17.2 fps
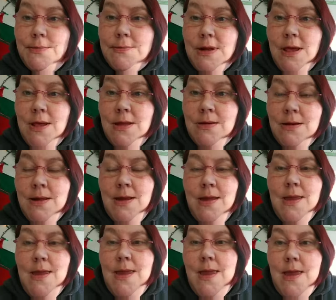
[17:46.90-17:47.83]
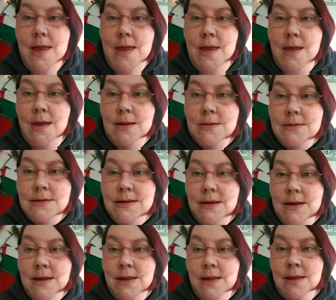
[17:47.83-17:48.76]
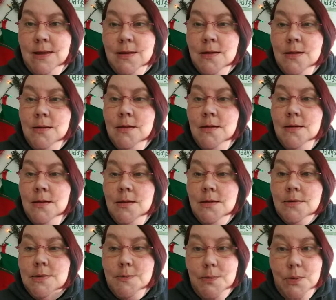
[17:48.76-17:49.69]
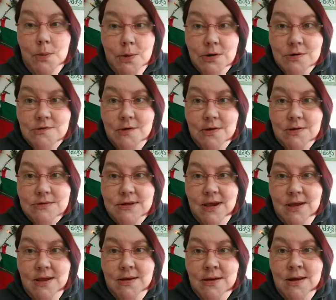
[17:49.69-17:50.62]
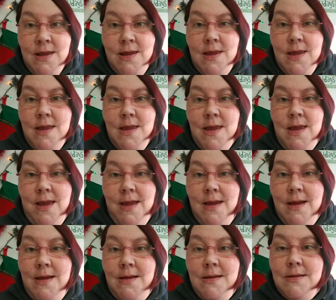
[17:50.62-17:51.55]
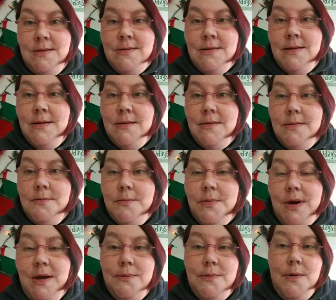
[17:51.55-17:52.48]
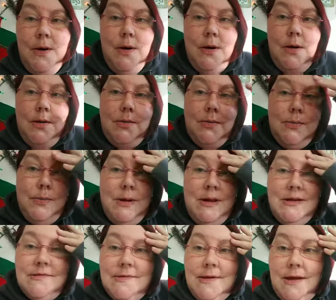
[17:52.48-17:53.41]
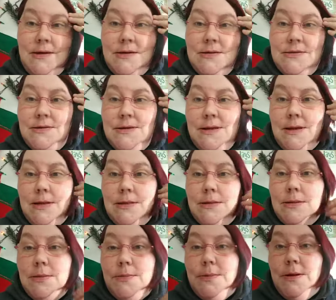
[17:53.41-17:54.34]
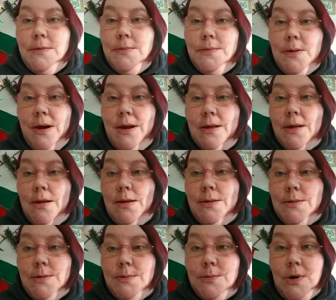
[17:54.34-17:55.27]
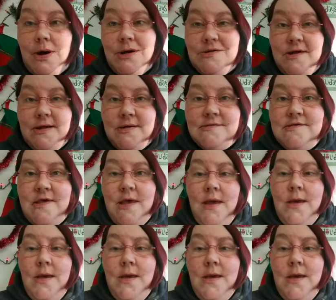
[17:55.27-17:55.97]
done and getting the porch all done, and by fall we decided to take a little bit of break on doing projects.